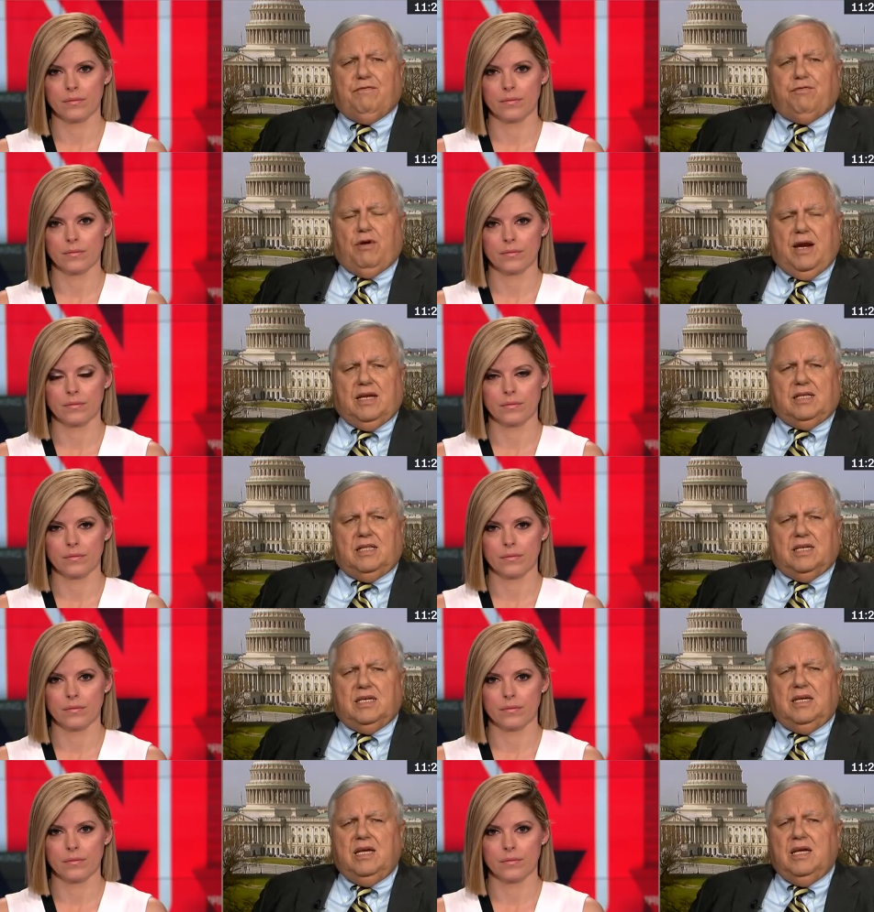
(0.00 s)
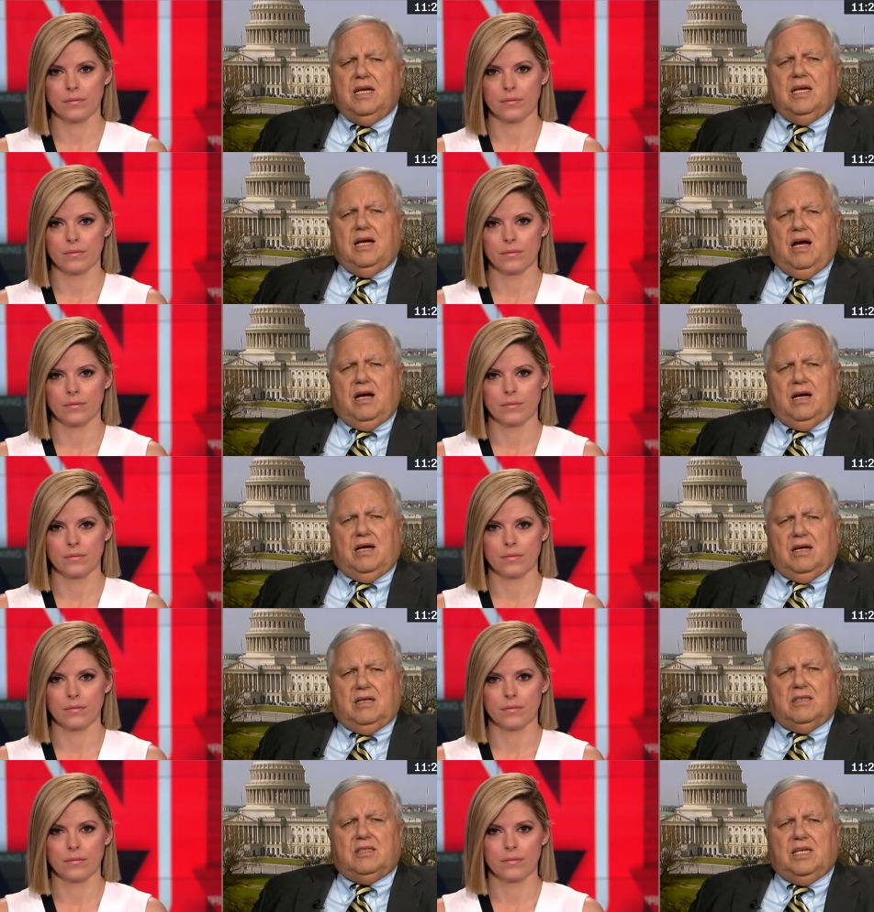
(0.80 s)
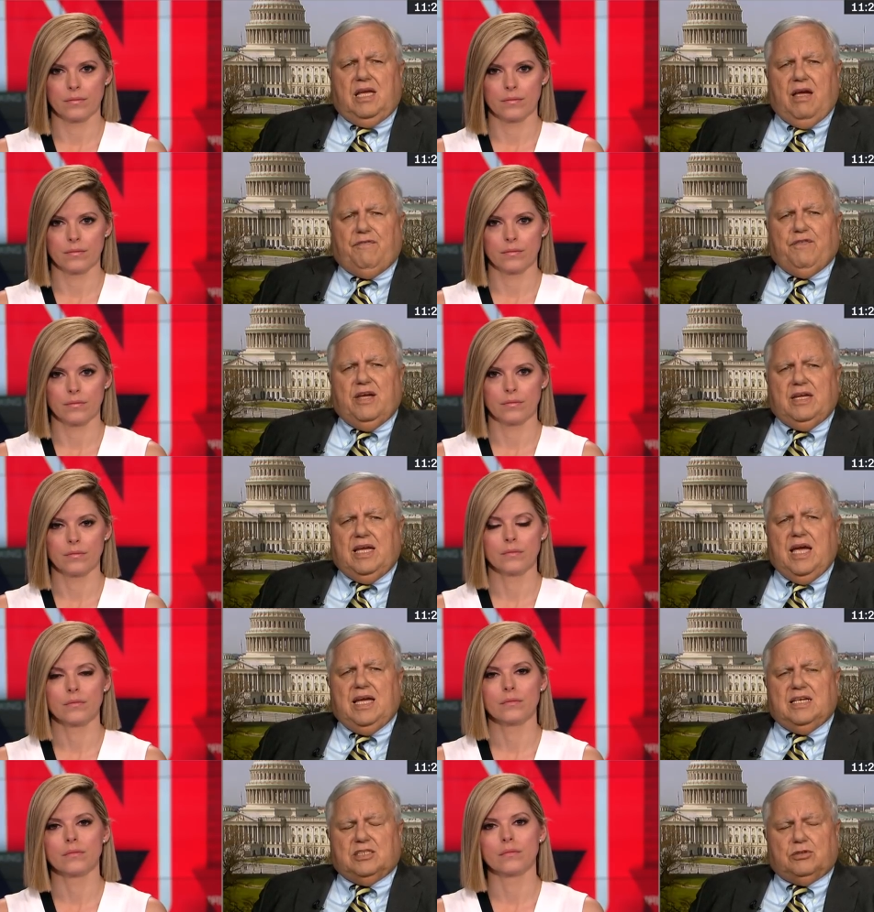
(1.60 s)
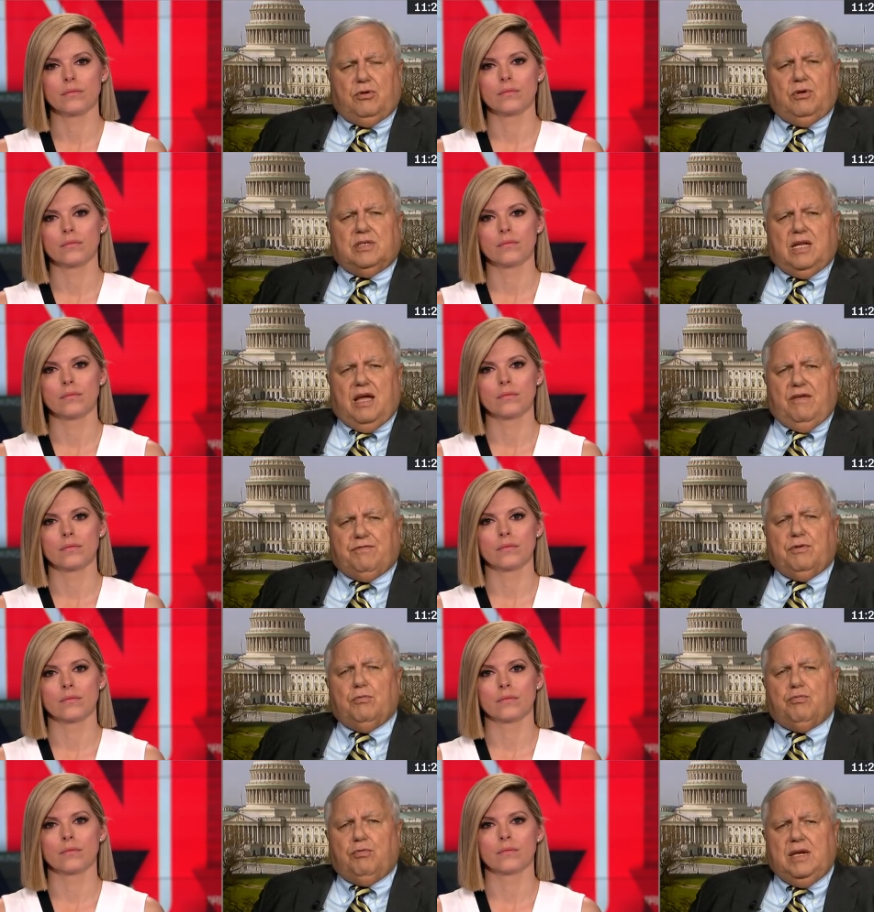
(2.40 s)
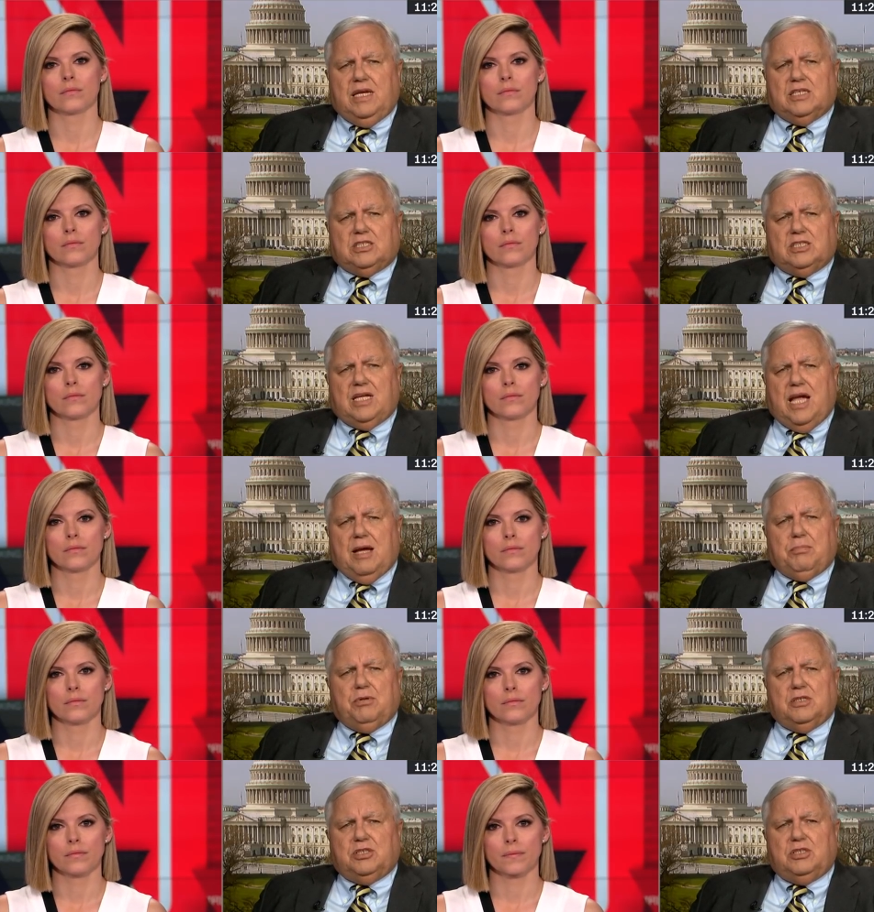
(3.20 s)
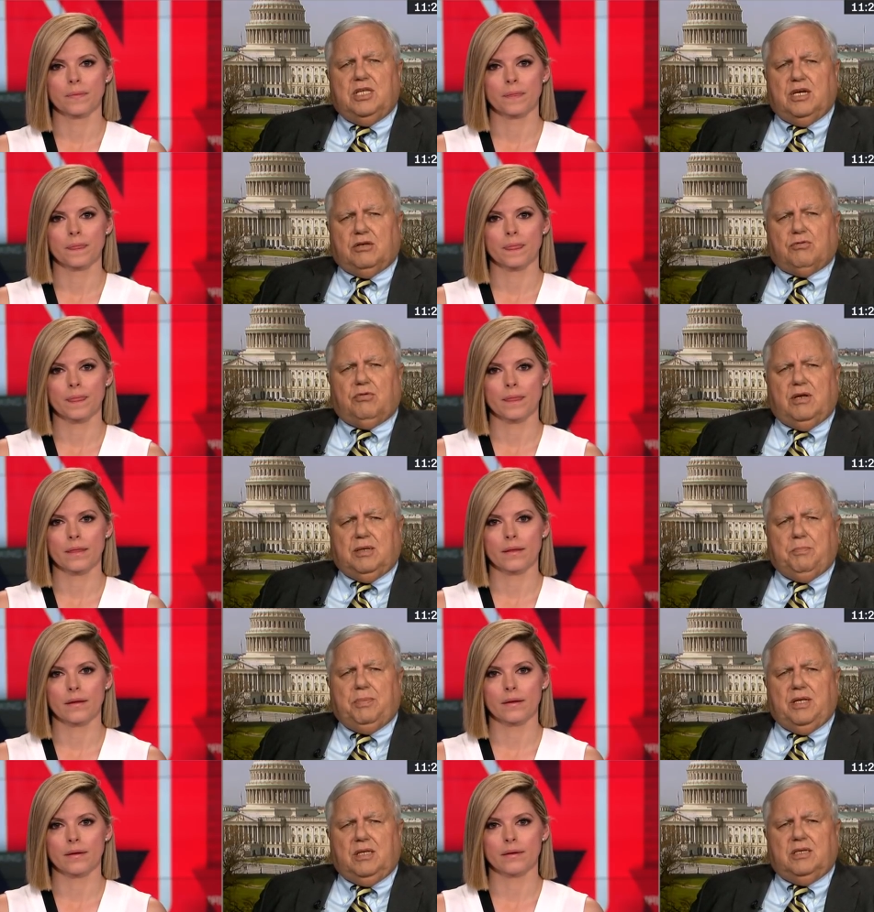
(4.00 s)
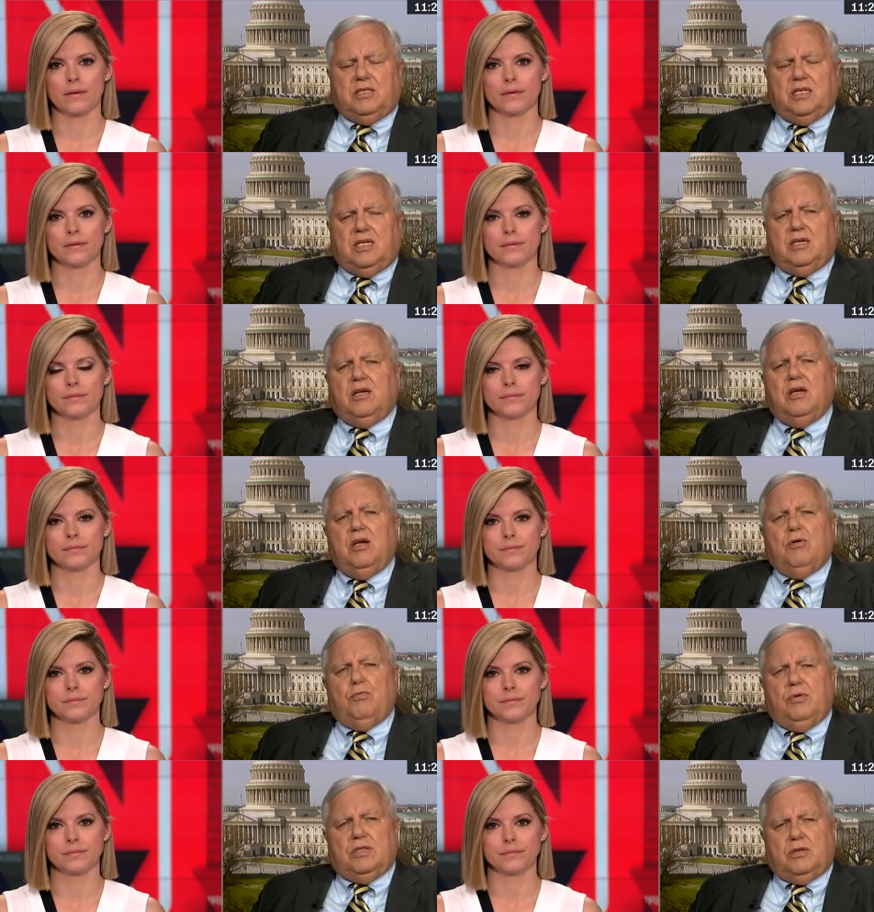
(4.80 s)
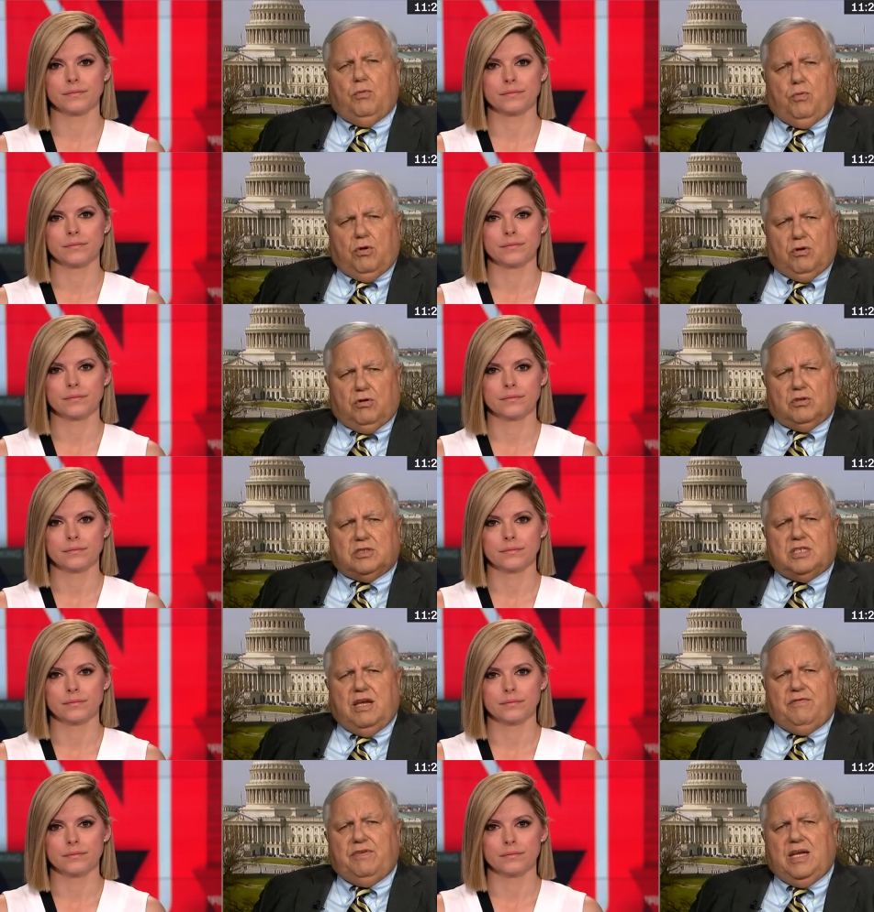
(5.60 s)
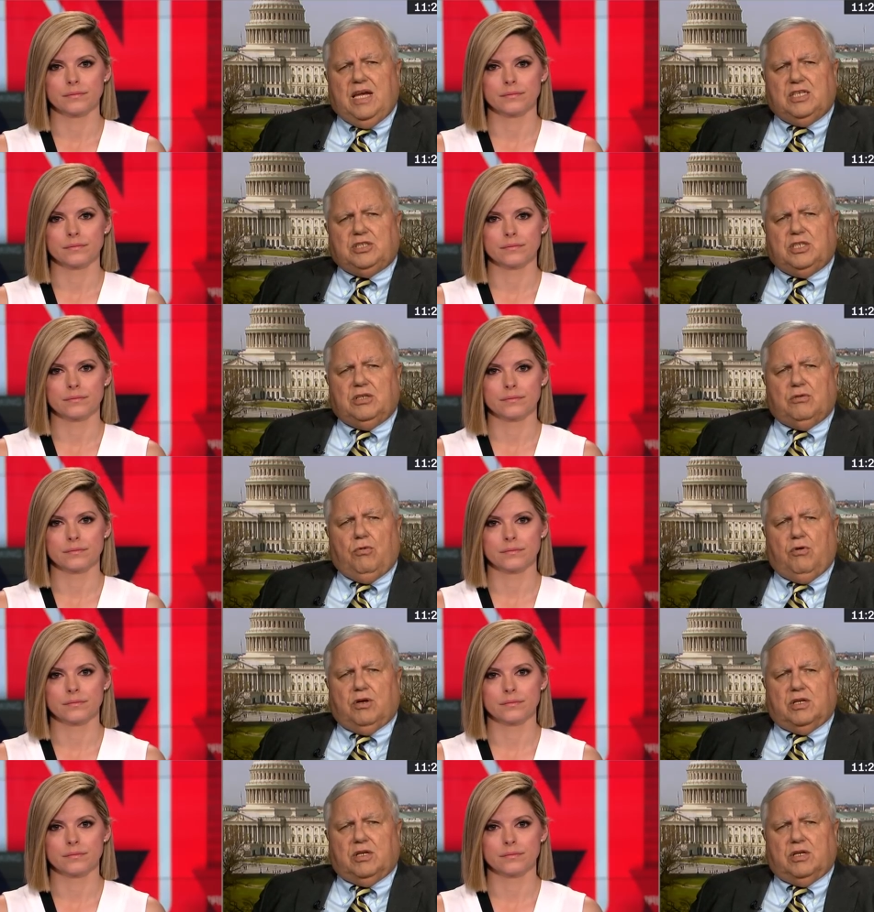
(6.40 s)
Speaker 1: And frankly, uh, the FAA is going to have to reestablish their credibility with the world's aviation